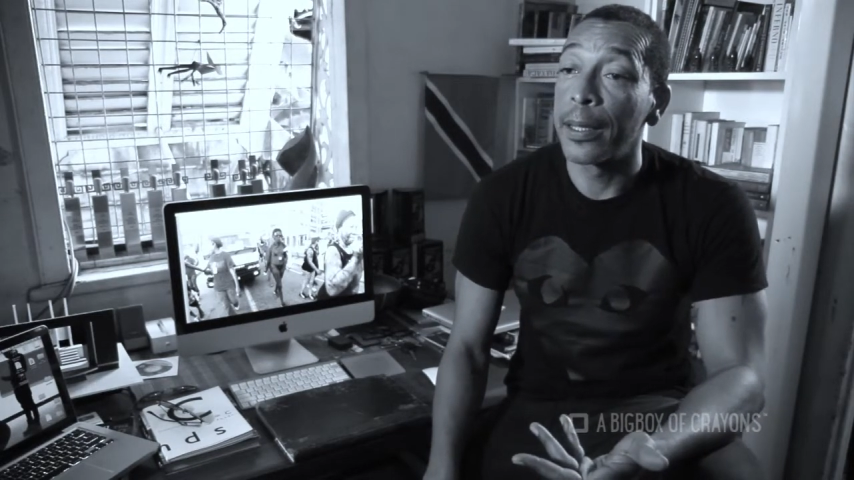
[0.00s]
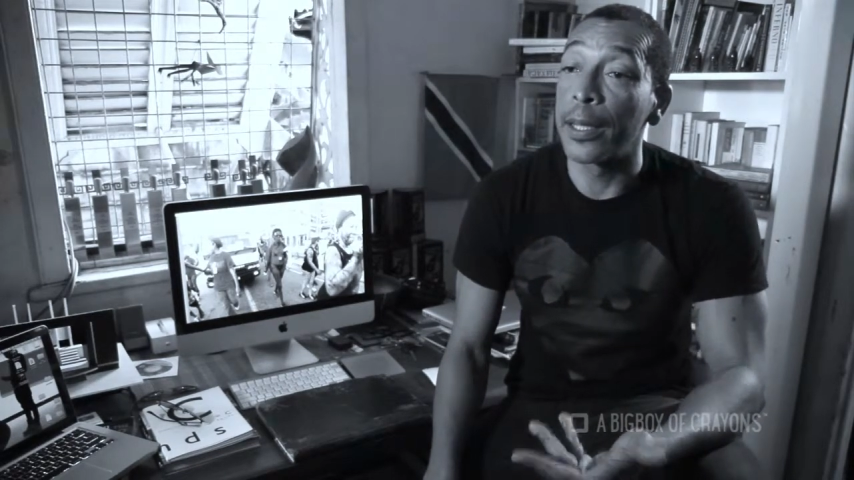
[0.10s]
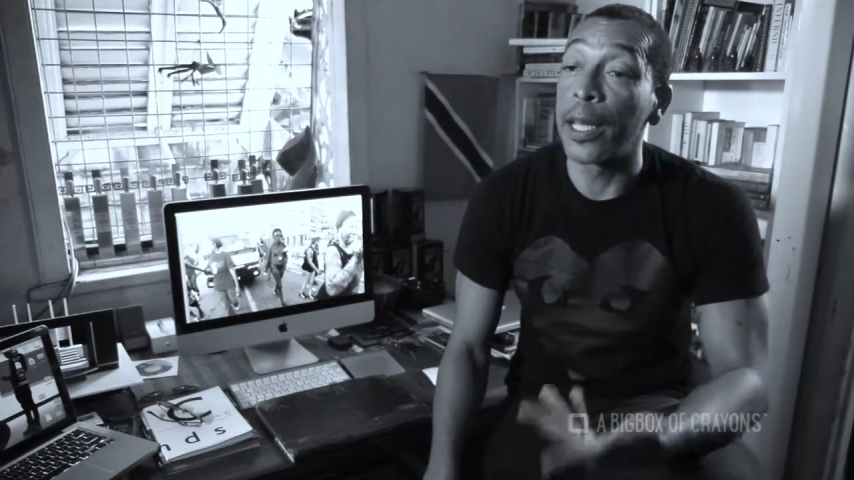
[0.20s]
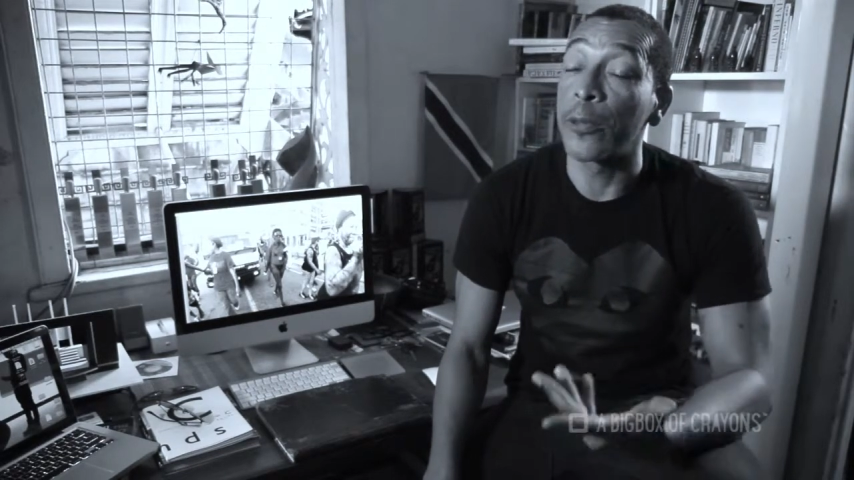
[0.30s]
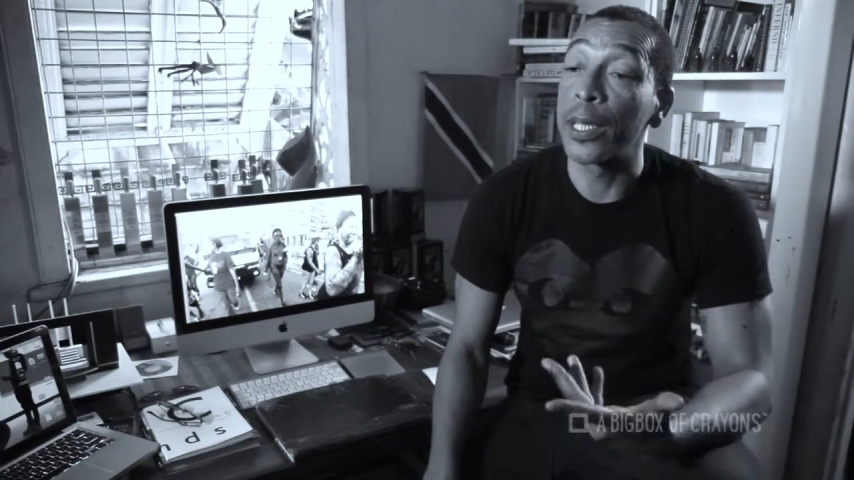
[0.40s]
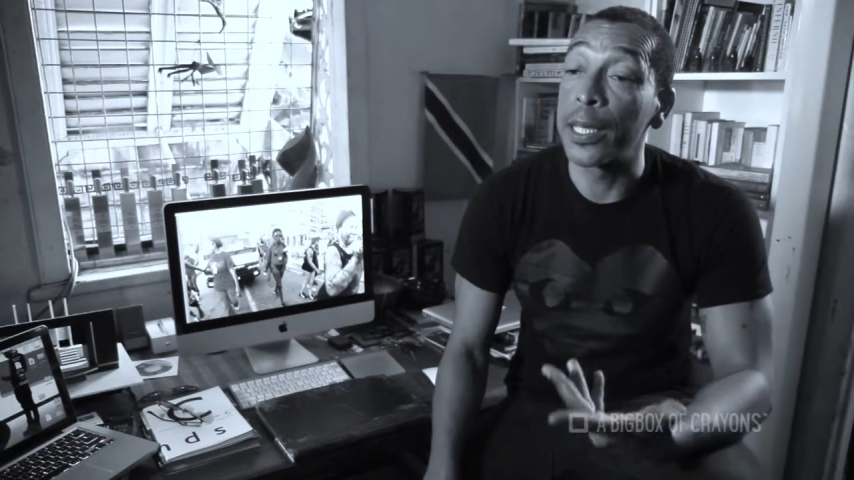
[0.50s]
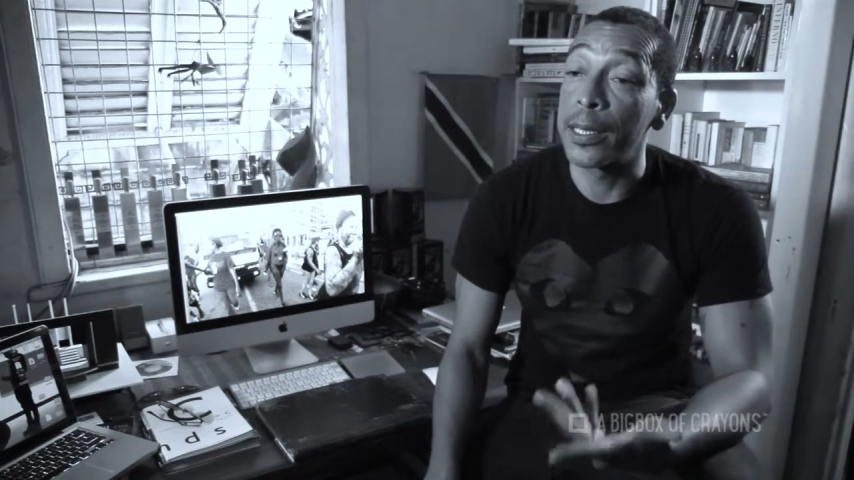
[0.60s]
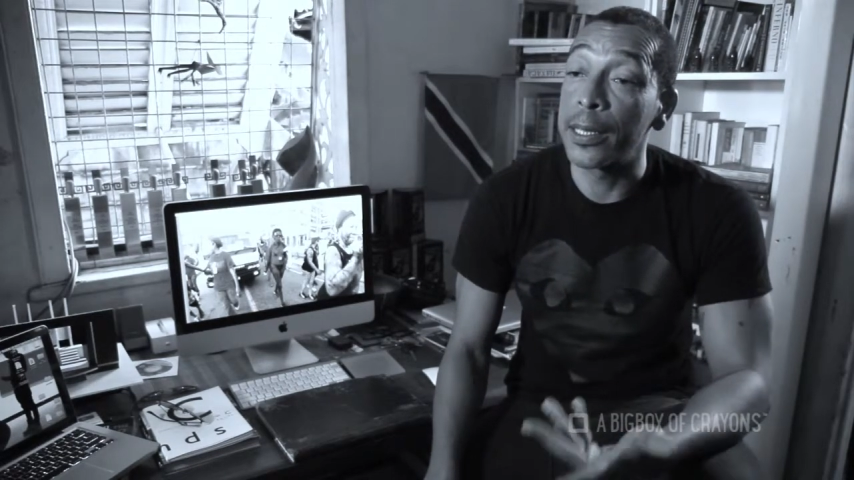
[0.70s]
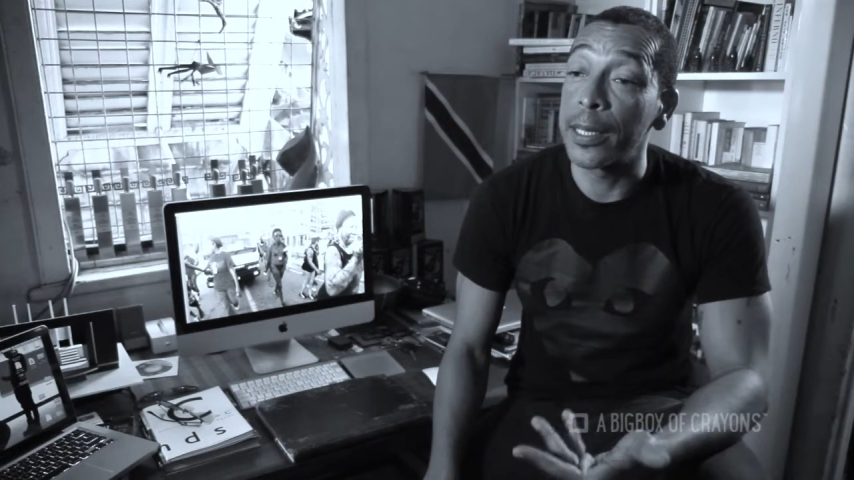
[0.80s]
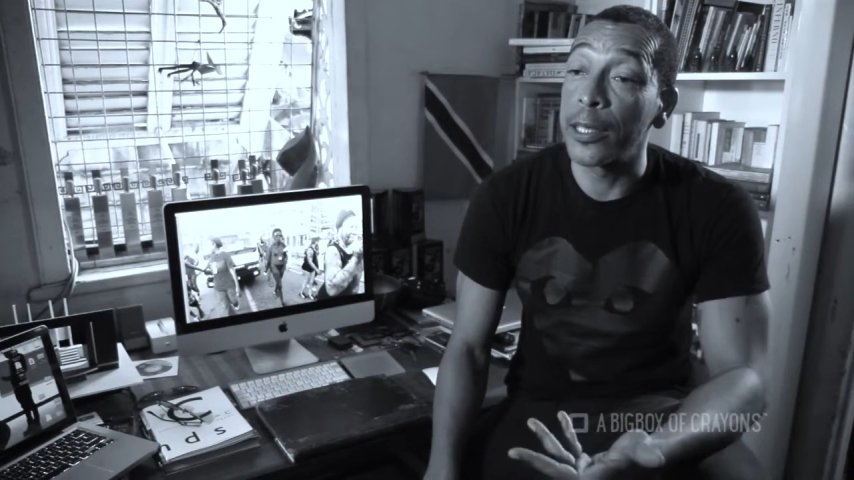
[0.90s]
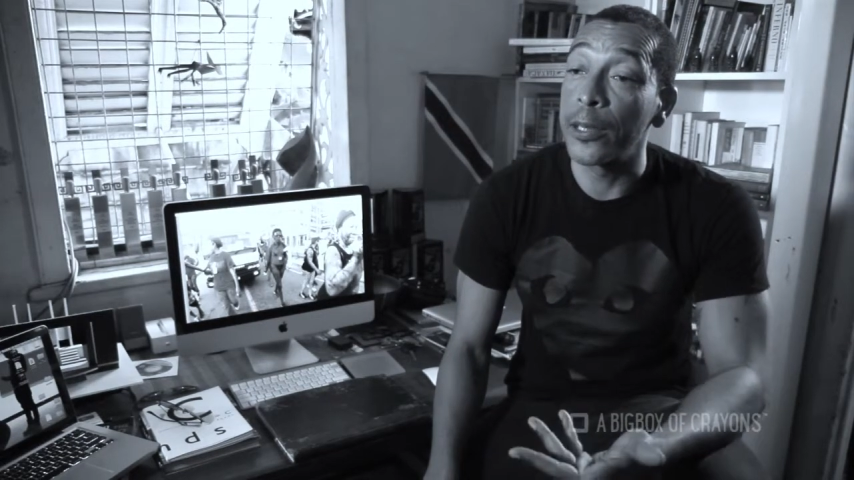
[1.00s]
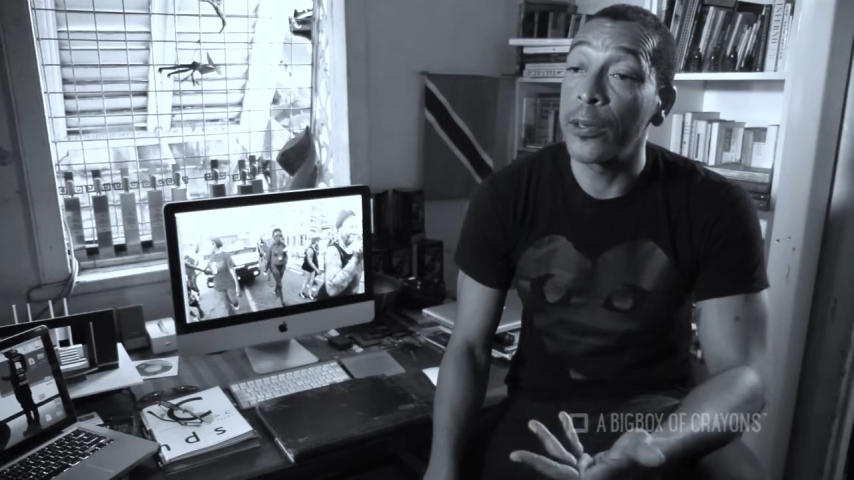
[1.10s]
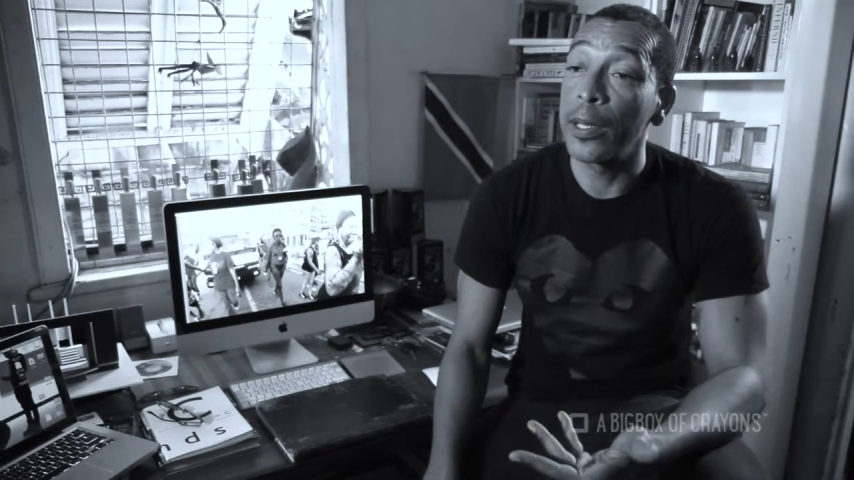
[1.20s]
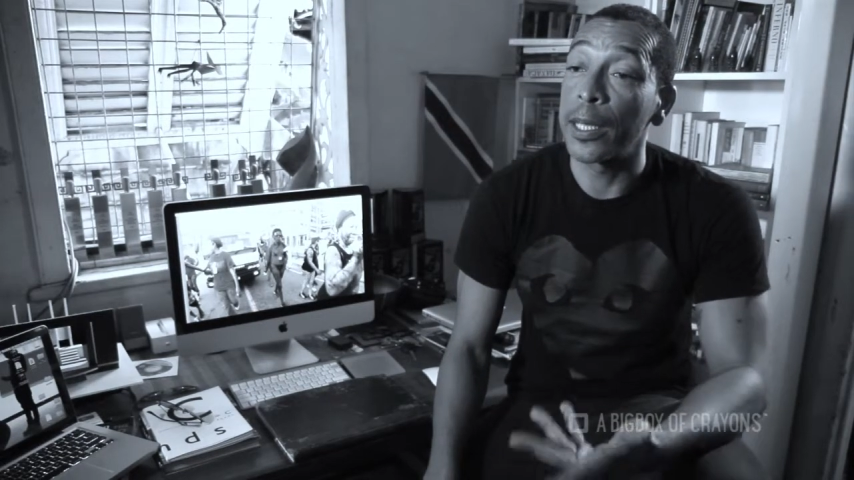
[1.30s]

in that we continue